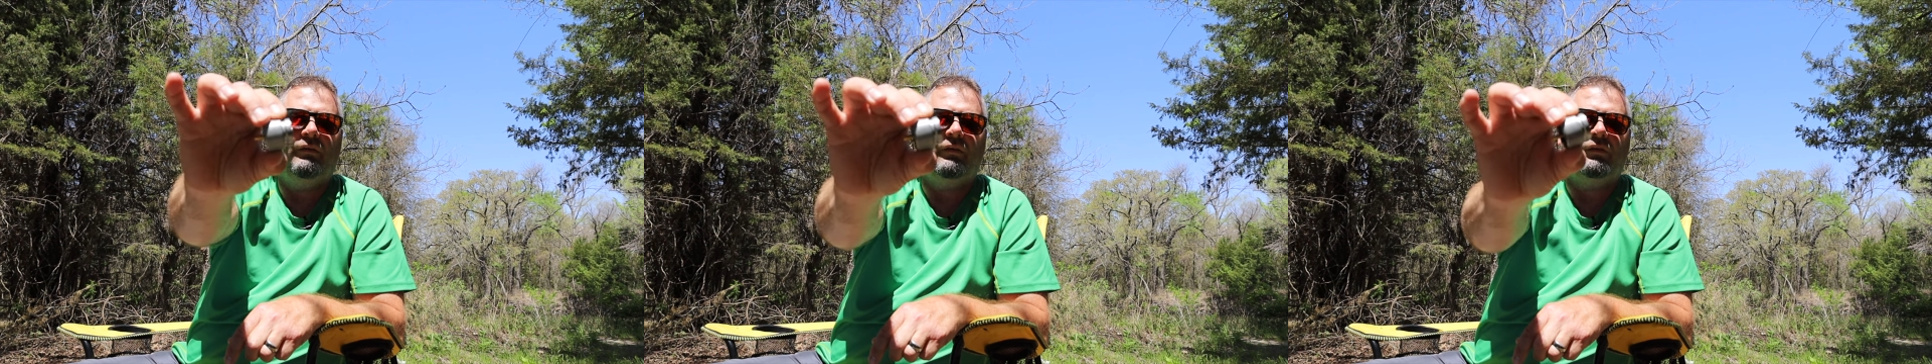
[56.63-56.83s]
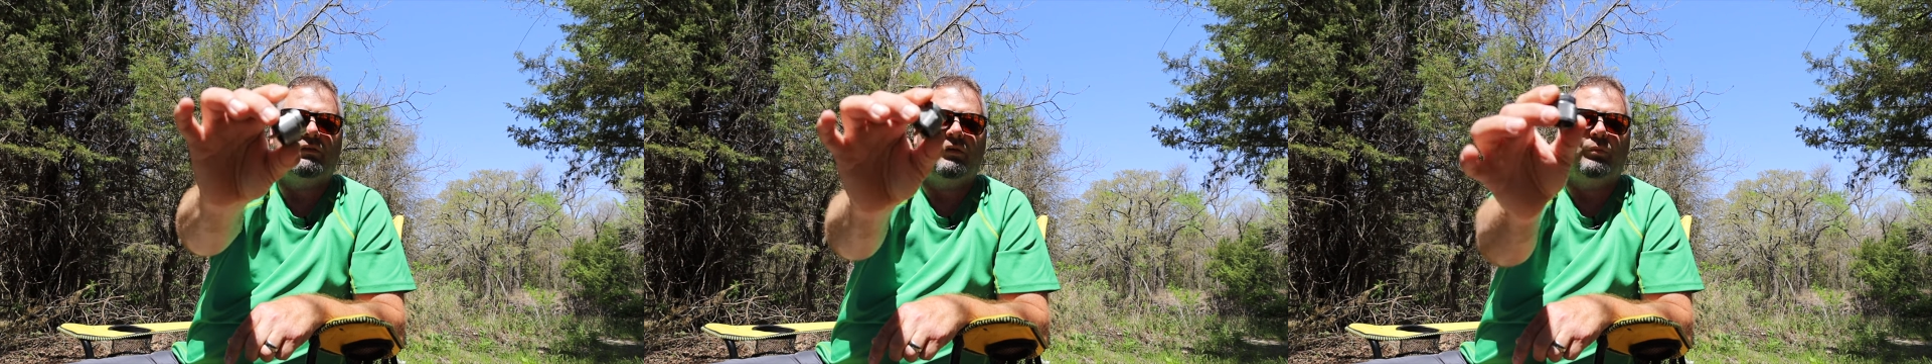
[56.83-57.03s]

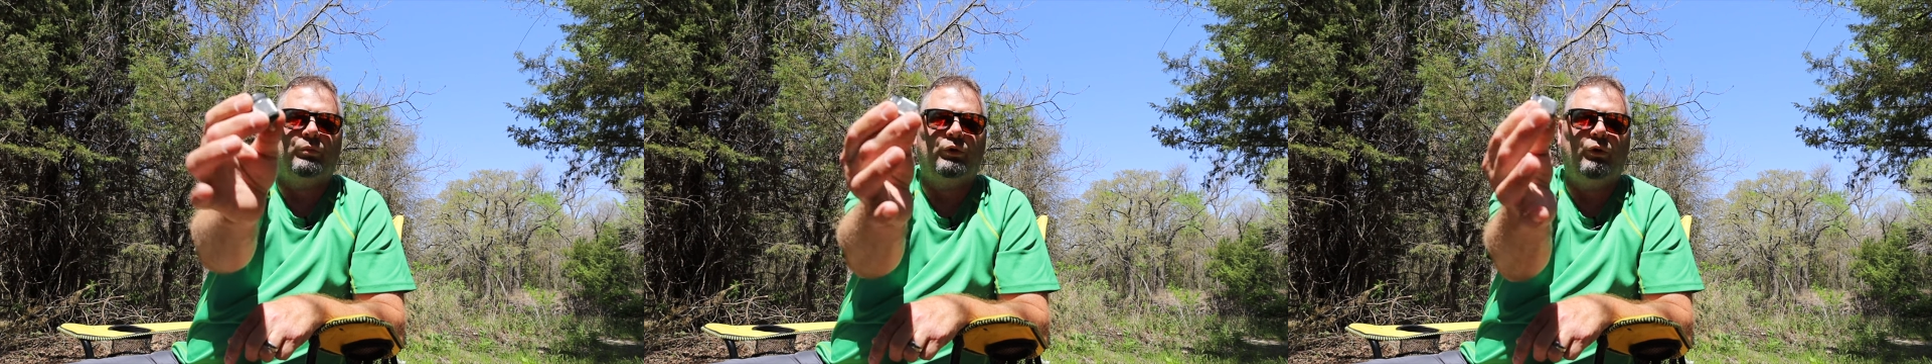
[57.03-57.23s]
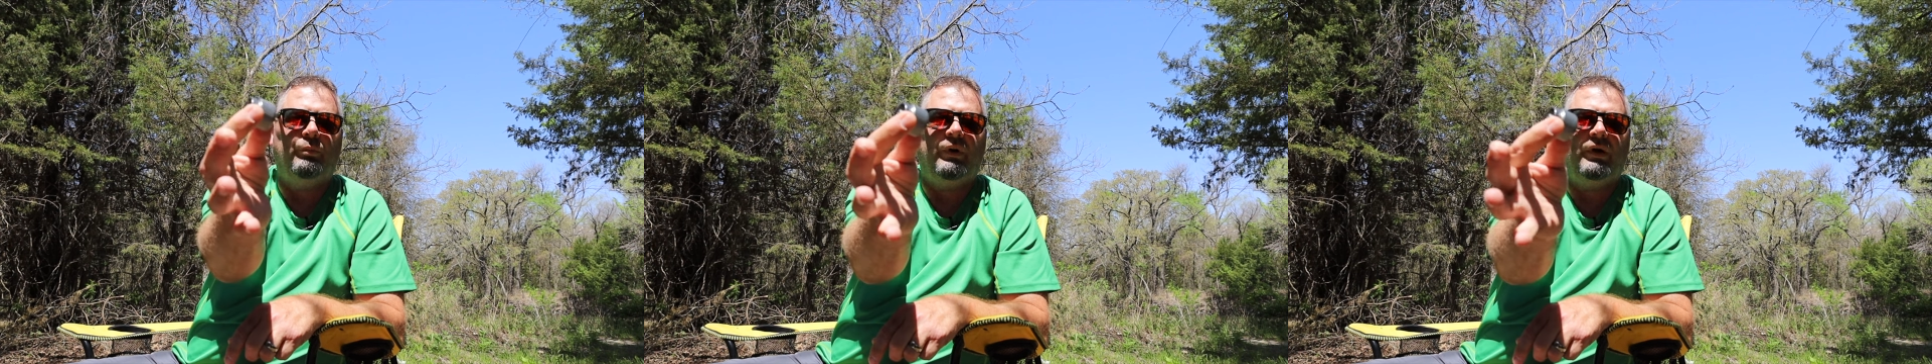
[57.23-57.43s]
This is a
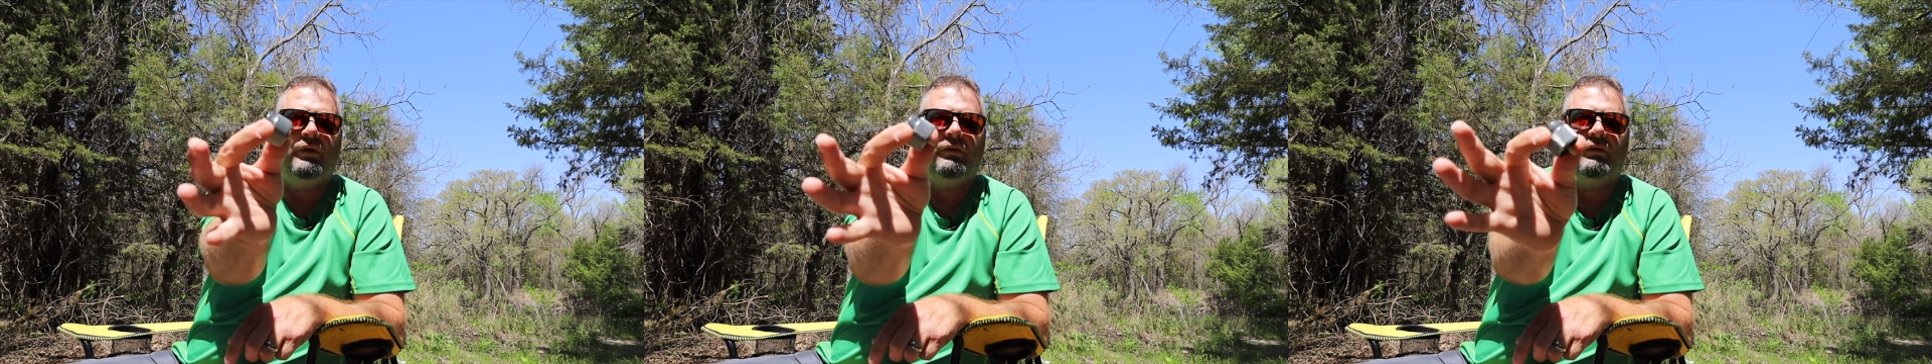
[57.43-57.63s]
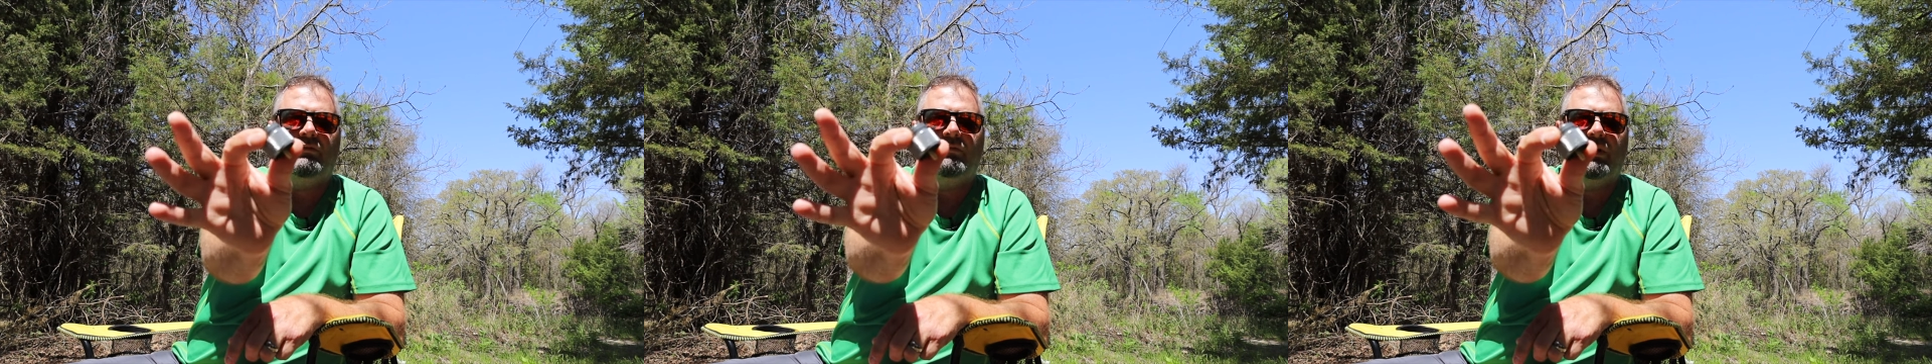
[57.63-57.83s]

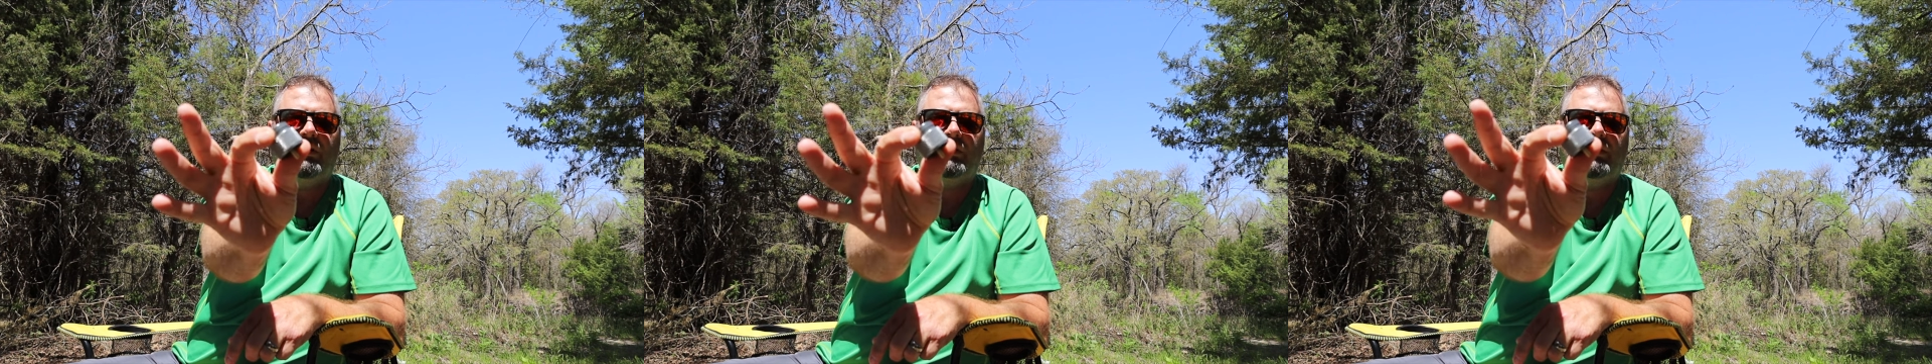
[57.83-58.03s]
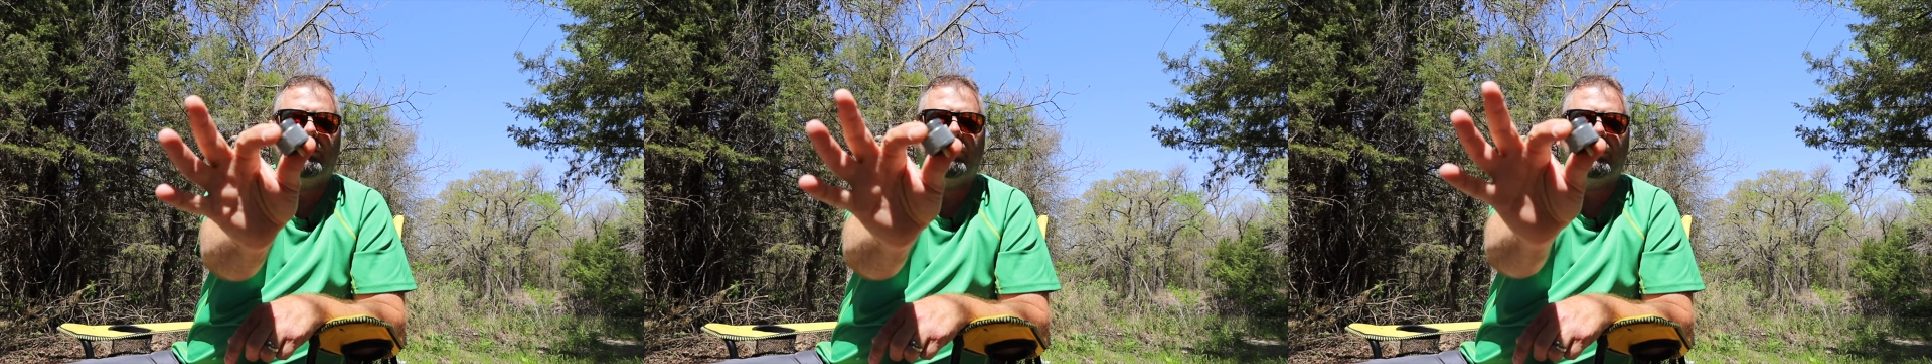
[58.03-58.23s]
propane
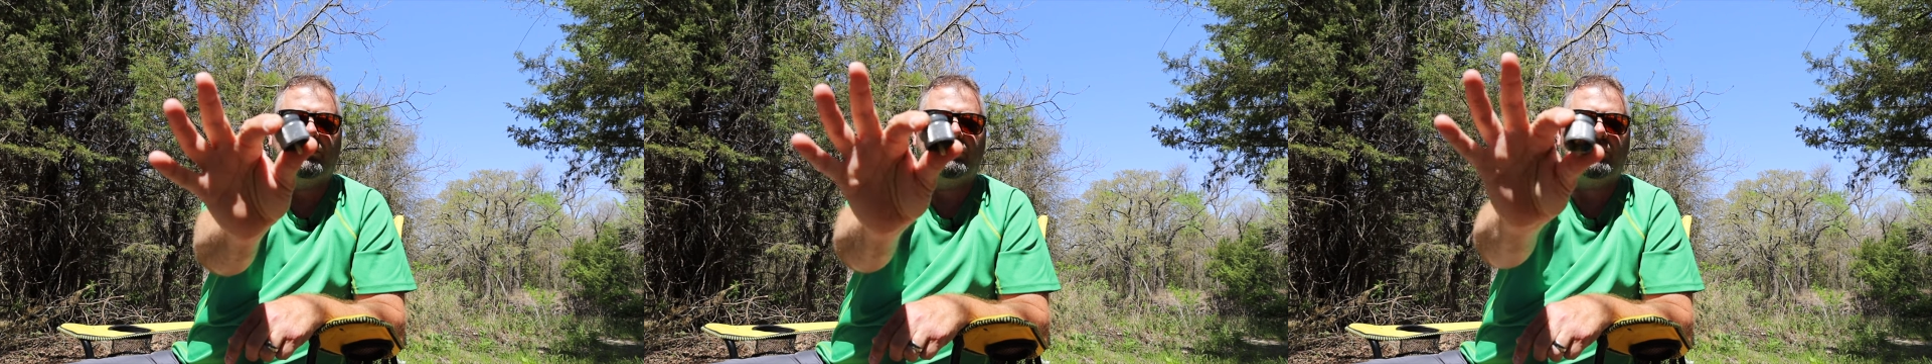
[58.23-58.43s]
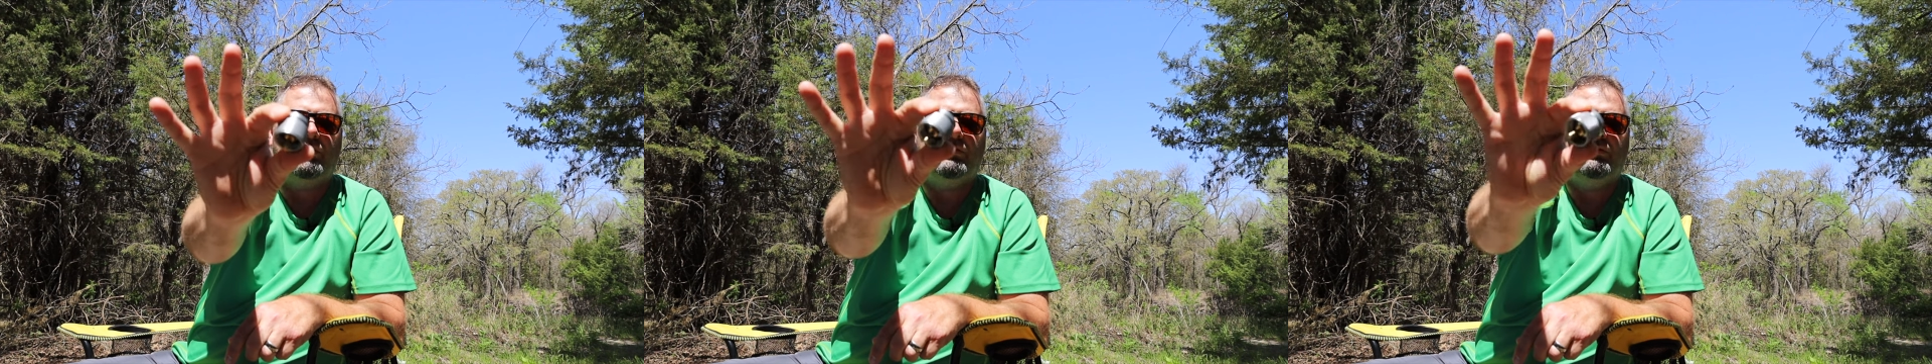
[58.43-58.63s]
converter for your
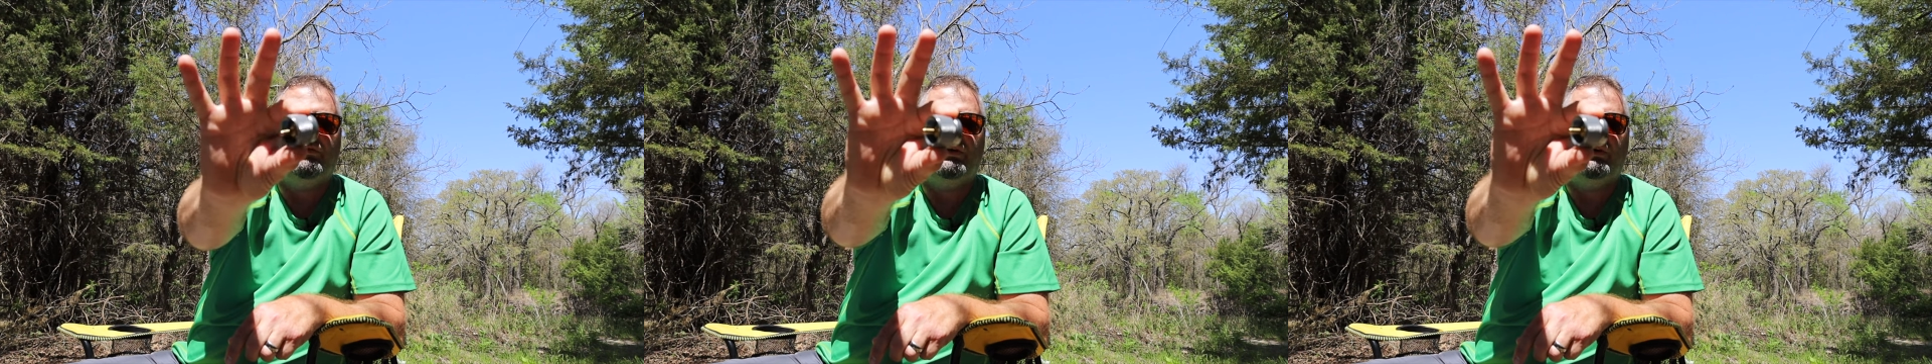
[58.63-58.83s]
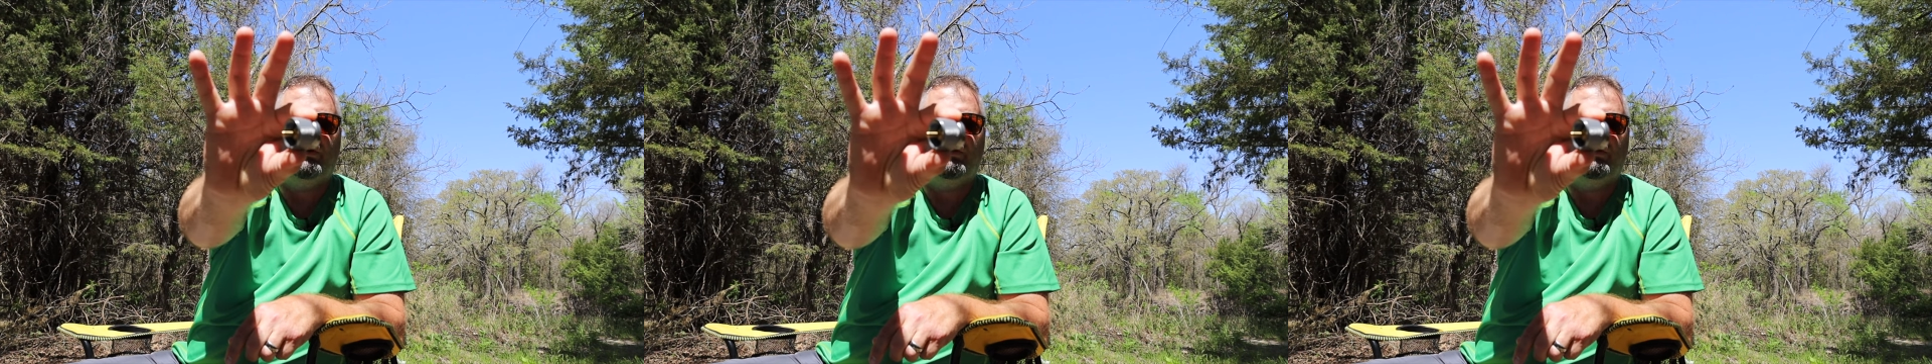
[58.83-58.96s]
stove.